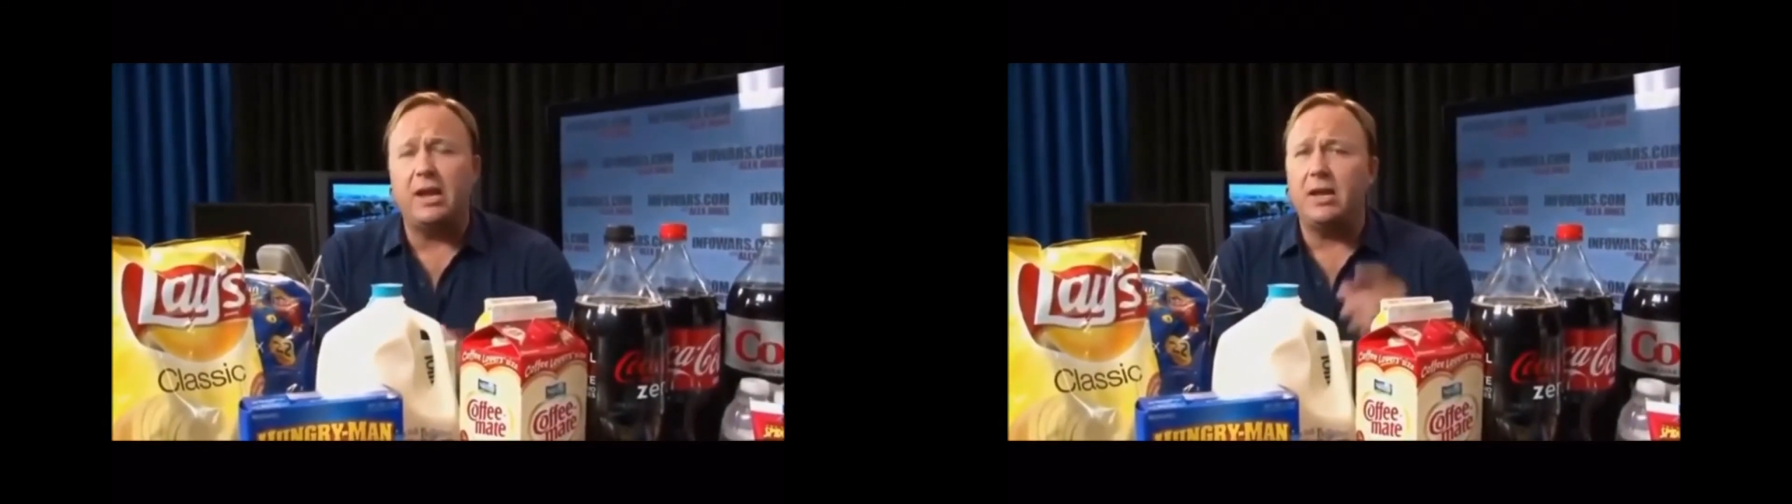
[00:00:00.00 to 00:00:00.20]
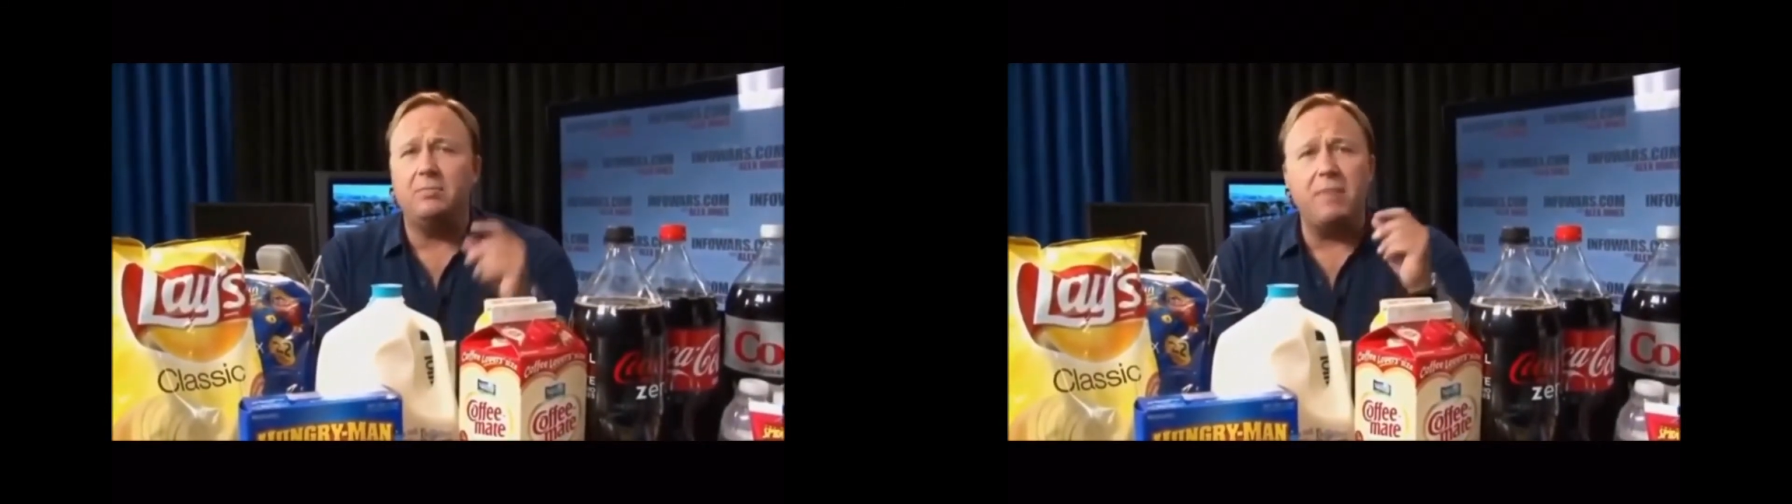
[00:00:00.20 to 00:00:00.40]

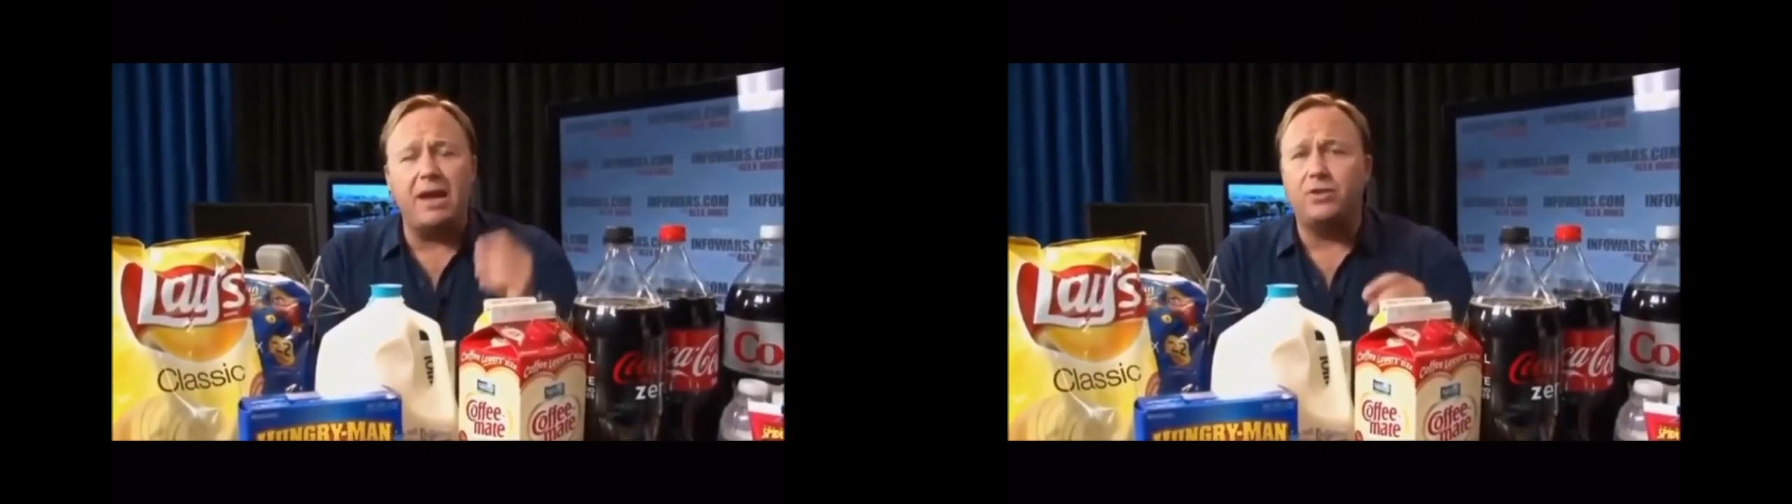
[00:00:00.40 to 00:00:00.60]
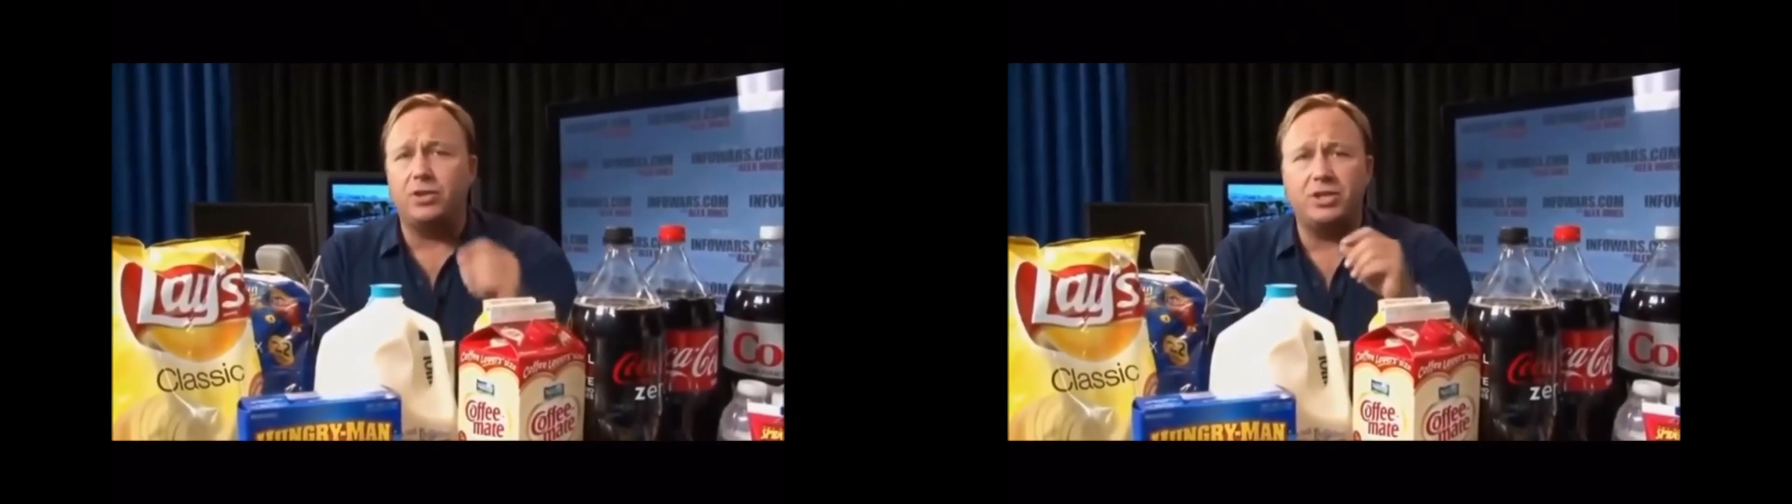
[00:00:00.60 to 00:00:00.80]
And in
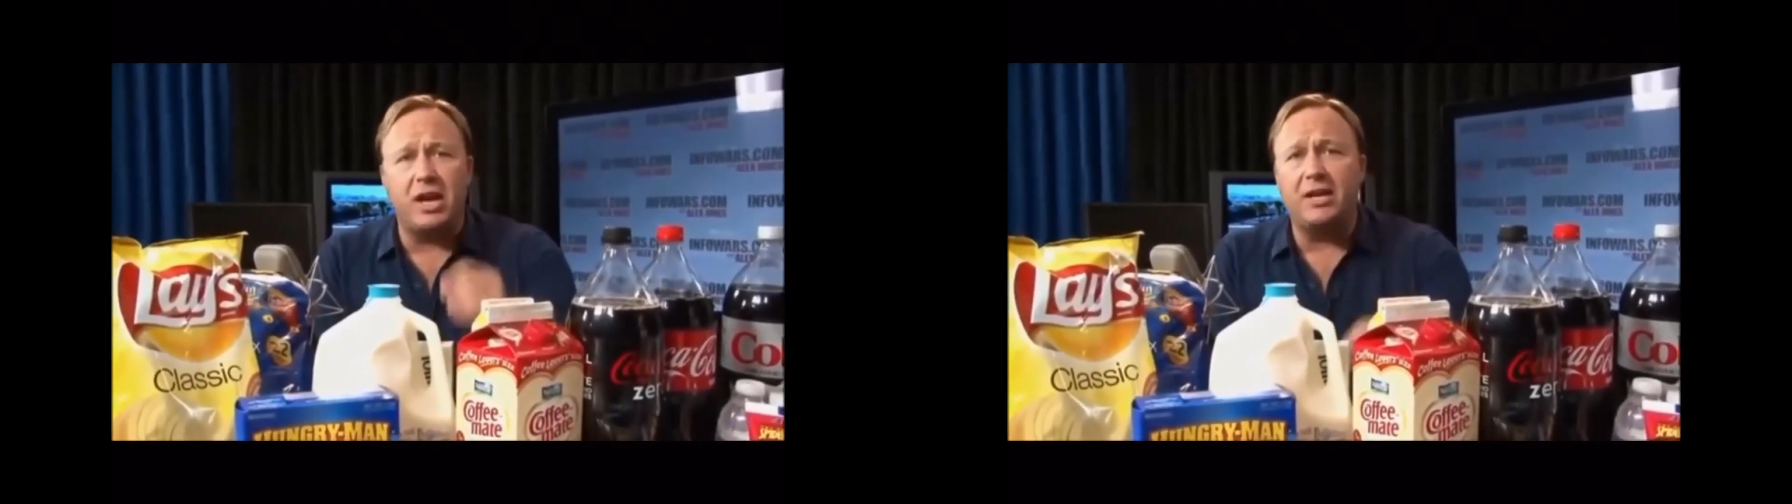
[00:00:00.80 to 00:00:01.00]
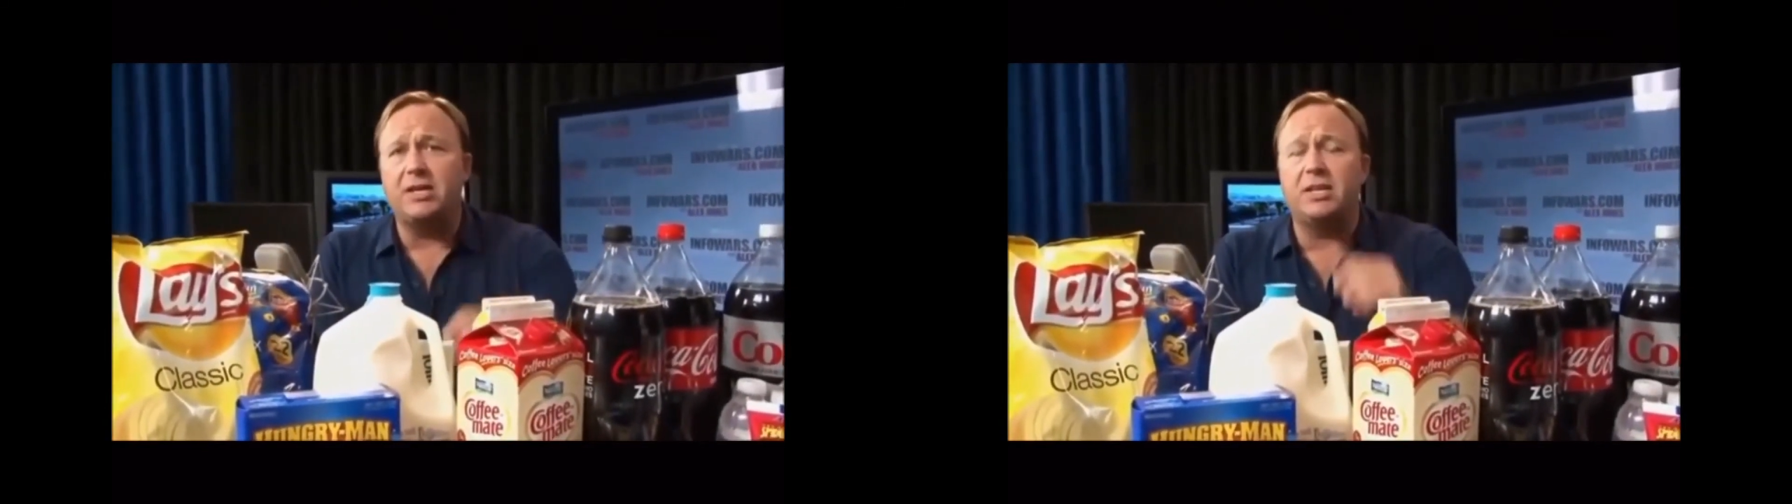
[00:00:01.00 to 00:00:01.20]
major
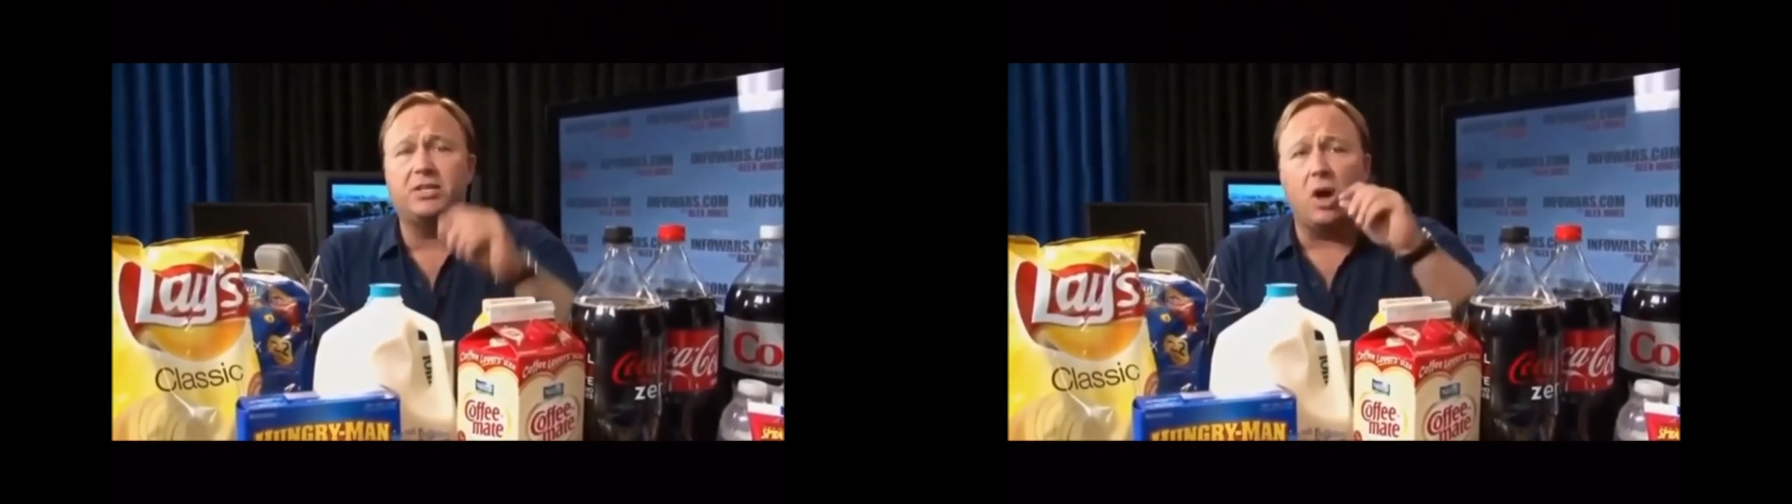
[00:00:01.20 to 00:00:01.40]
studies,